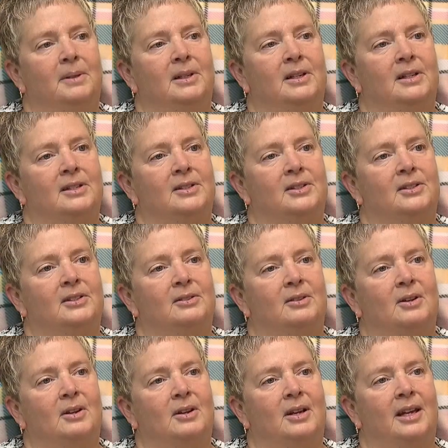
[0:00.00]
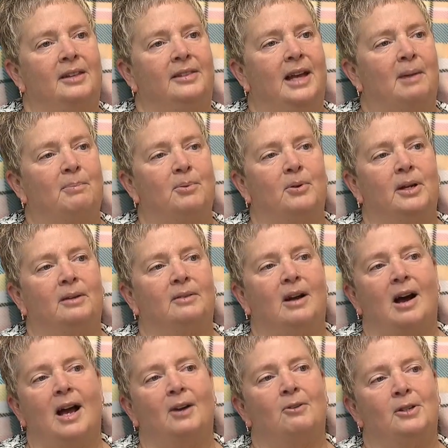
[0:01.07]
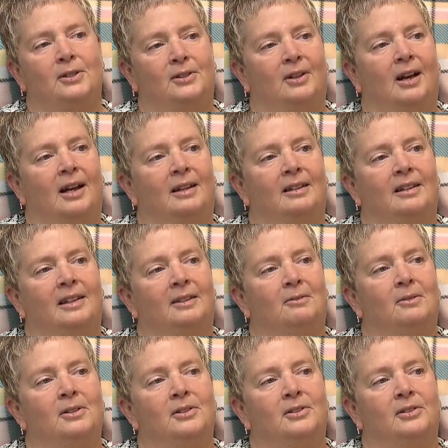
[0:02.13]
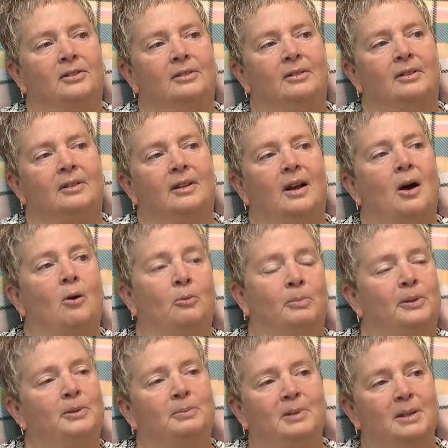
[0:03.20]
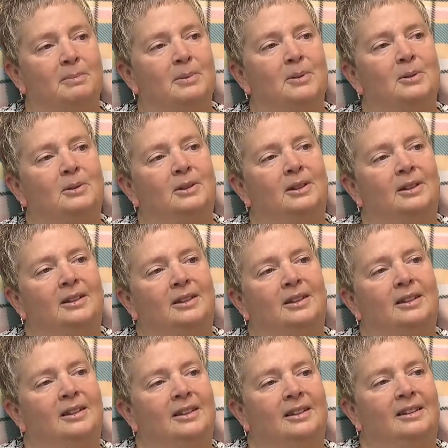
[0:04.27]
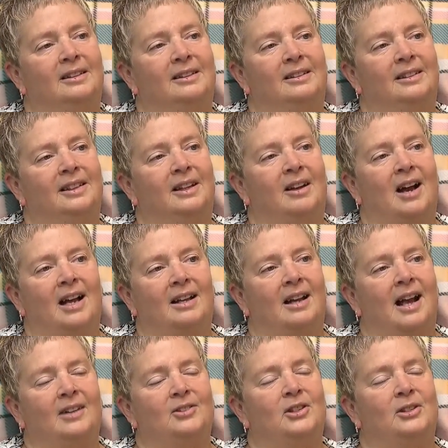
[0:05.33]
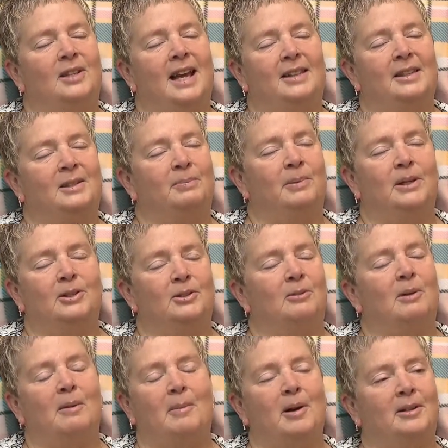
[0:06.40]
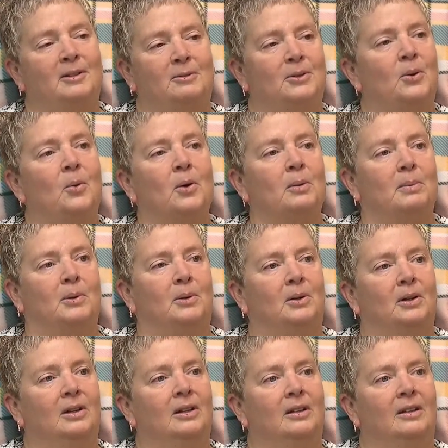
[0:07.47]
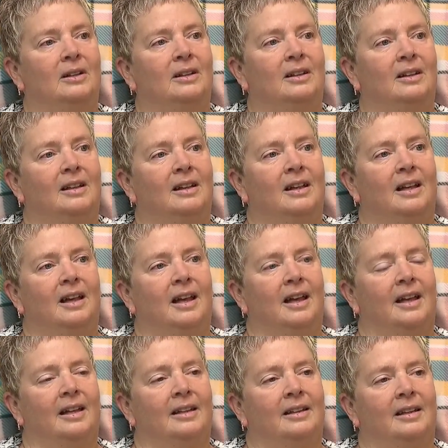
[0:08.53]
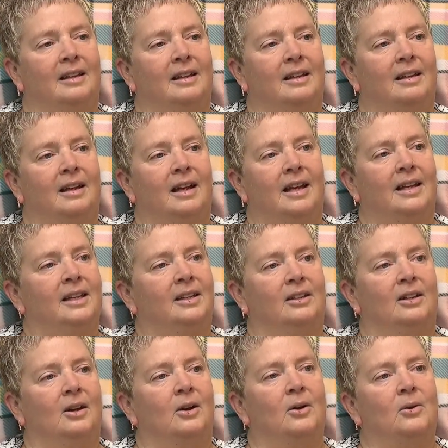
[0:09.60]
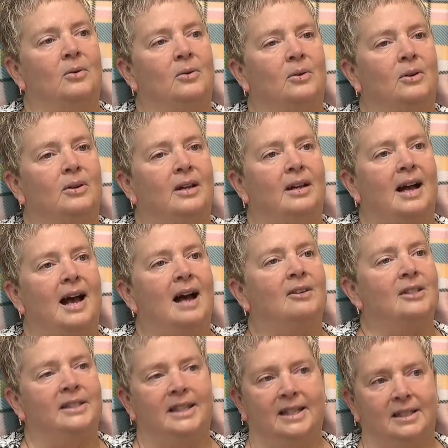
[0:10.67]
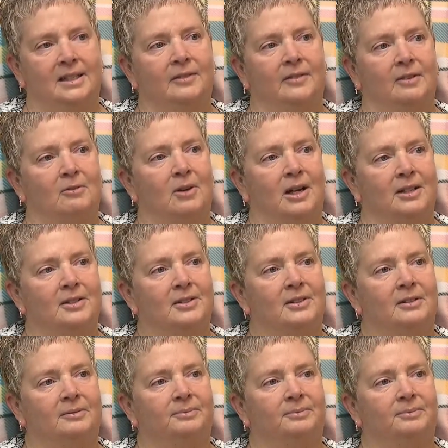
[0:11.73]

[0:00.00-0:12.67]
because at that point, I always thought it was homeless people. You know, I just had this picture in my mind that was horrible, and I didn't know how addictive it was.